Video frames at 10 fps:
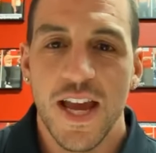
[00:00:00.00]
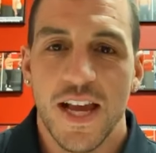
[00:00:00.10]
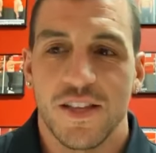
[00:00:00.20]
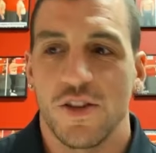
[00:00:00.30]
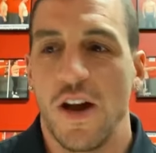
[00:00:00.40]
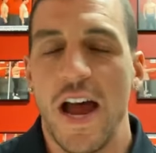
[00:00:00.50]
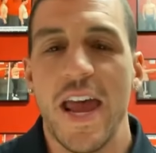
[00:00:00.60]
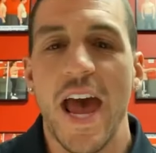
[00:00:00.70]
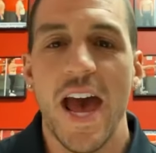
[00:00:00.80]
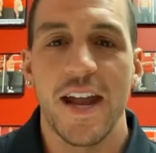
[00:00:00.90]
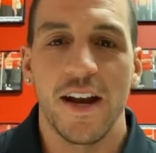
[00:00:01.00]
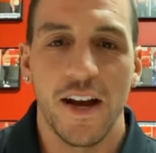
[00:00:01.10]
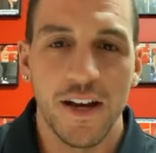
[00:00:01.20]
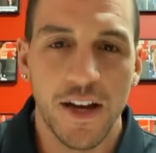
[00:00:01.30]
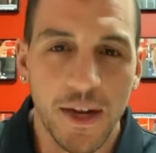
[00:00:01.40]
So I had
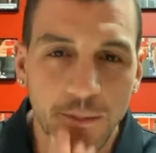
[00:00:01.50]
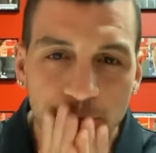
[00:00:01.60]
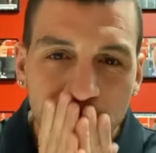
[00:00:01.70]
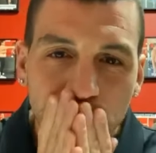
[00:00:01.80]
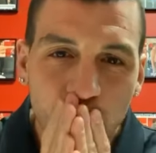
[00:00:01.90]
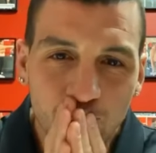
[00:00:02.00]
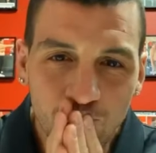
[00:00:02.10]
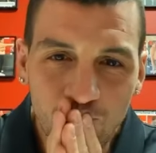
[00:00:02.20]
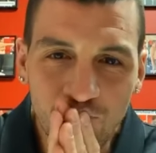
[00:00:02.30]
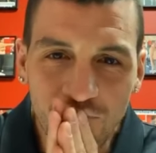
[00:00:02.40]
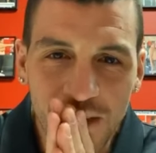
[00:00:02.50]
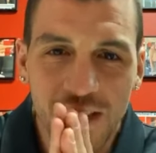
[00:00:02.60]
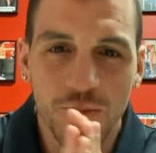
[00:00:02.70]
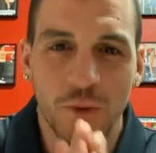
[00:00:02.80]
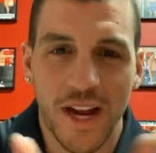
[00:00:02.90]

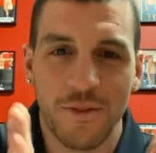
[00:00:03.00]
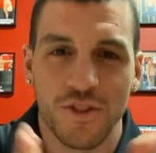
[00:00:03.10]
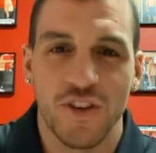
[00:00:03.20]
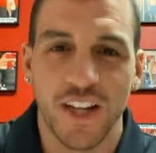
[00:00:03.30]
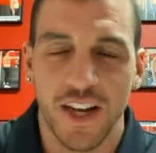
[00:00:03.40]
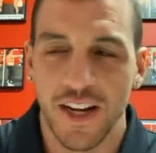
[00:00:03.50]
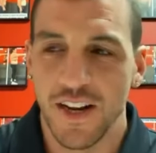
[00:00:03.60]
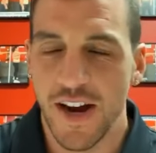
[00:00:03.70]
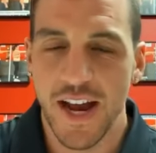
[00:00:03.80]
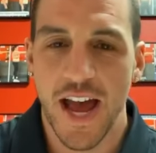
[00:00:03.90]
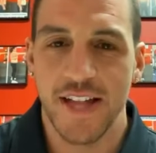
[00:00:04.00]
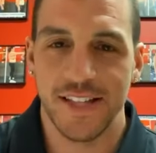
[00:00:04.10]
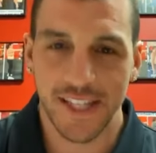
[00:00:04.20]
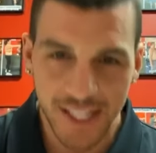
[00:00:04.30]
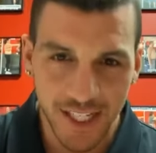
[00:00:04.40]
when I was drinking on here, I had
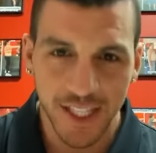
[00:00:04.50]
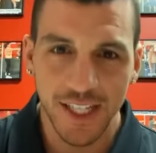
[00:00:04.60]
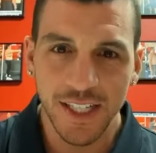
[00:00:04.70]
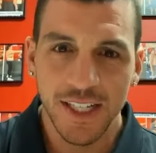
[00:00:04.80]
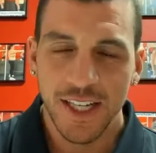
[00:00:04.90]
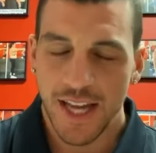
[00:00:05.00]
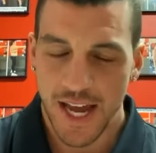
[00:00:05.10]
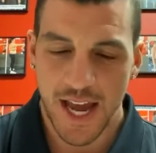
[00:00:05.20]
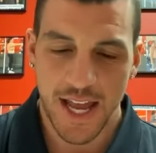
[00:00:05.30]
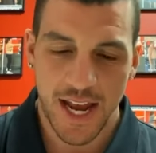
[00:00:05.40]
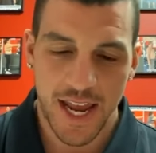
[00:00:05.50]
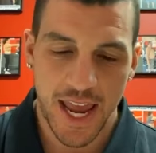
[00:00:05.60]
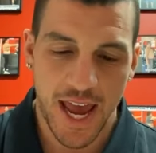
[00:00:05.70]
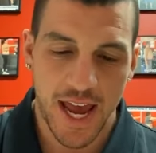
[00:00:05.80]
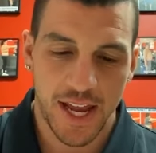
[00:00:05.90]
tequila and I
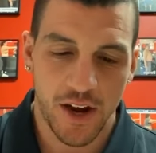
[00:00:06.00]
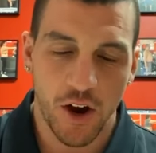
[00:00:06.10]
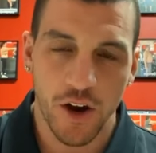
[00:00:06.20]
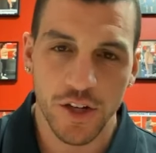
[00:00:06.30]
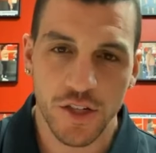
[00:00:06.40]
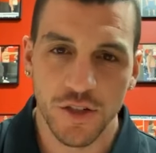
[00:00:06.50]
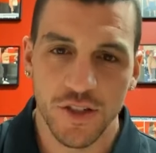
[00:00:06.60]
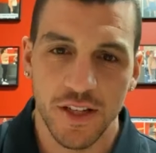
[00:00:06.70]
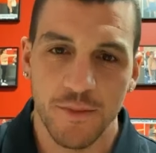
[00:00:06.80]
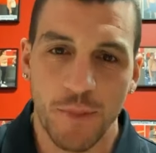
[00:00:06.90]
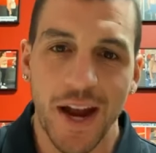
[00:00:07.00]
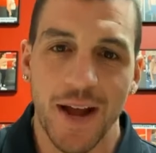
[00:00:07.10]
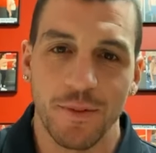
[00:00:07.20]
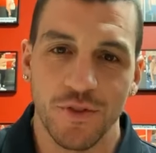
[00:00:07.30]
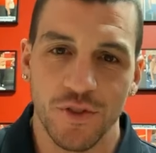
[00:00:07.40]
had orange juice and
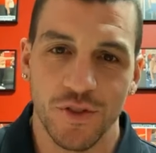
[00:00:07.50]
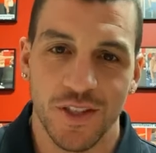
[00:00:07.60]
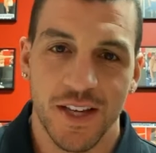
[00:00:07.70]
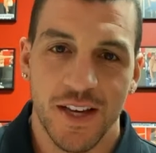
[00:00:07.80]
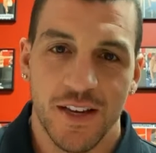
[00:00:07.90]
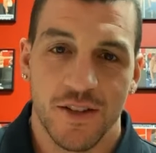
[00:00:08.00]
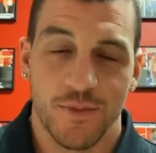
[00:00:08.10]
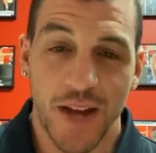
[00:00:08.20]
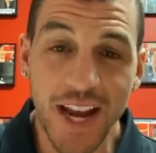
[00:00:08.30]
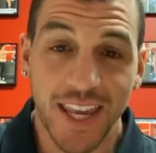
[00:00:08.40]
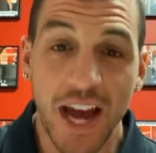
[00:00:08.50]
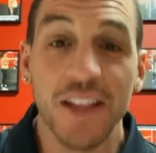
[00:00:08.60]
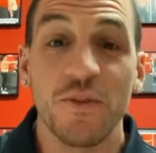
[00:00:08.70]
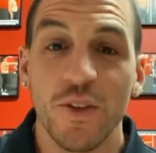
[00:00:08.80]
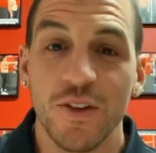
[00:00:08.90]
pineapple juice. So, but I
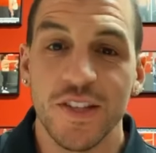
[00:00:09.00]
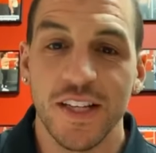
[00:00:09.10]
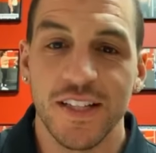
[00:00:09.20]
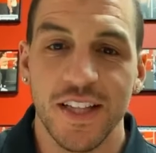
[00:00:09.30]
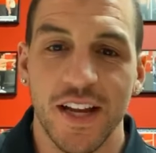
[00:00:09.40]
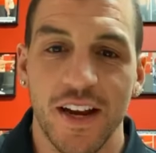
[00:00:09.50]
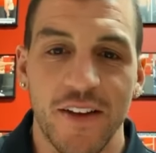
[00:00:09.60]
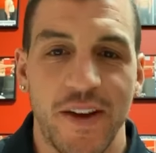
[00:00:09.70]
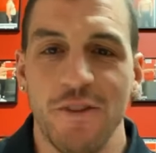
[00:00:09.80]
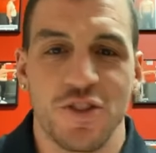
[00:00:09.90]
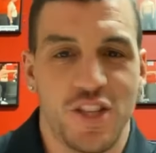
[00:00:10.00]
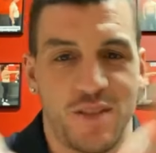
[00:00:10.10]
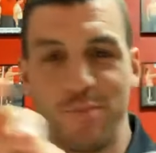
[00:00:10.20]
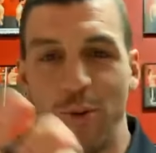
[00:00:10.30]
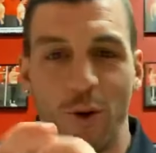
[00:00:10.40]
accounted for those things in there. If I was
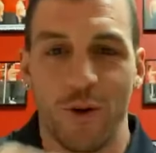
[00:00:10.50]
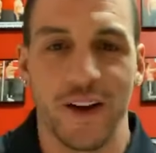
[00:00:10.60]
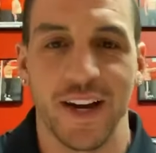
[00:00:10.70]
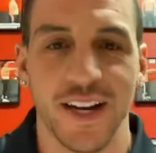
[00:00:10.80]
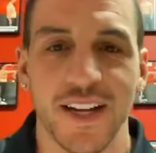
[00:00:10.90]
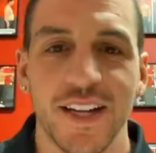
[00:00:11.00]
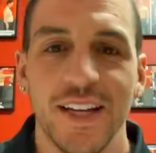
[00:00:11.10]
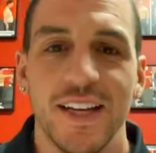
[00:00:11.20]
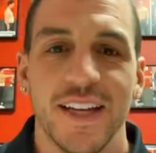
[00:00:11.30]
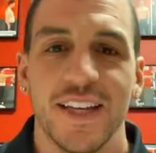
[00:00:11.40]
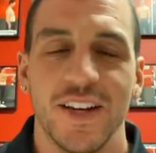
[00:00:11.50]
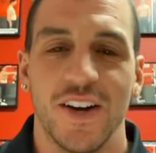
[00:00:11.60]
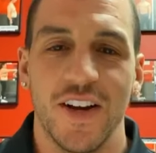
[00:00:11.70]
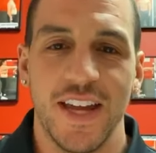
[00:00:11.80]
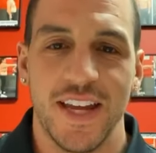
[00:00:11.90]
just pouring,
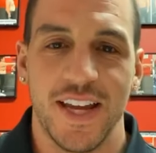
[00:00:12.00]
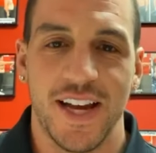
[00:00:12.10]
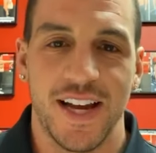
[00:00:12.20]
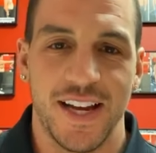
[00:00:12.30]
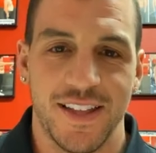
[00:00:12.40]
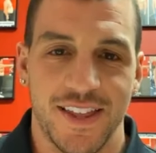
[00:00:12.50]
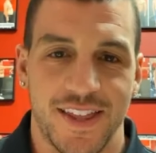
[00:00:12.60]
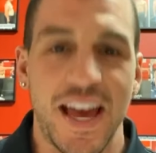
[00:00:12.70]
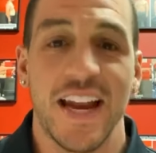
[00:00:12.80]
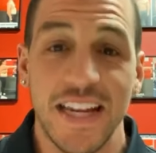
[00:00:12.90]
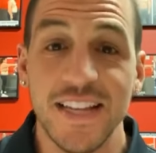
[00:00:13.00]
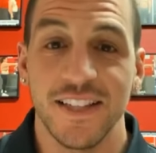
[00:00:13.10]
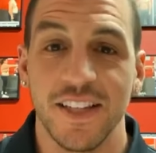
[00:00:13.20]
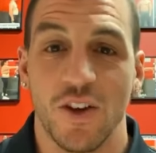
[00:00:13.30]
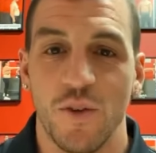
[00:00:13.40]
that
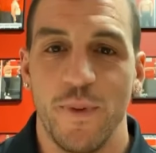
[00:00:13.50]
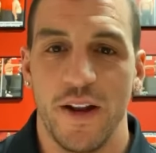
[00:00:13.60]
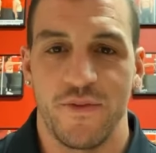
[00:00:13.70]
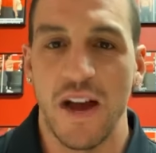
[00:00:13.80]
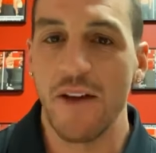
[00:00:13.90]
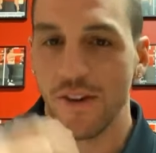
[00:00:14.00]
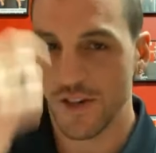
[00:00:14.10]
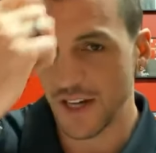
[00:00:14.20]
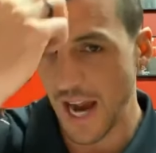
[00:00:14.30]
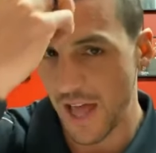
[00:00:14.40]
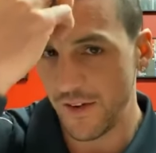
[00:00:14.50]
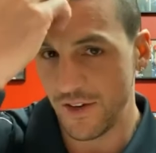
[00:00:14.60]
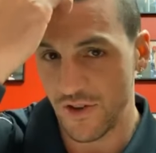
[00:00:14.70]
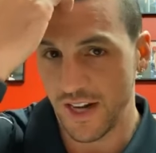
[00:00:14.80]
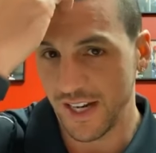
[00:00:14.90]
easily could have been a 500 calorie
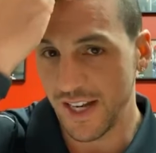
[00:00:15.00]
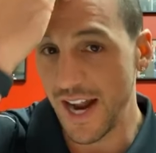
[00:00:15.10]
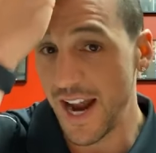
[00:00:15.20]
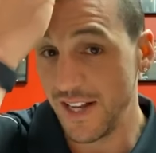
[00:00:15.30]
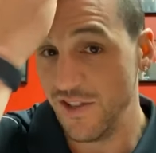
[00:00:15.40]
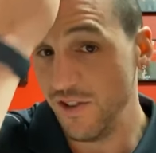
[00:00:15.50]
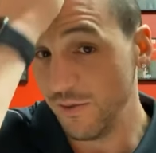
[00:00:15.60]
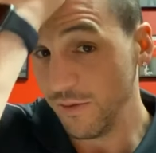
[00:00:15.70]
drink. And I had 2.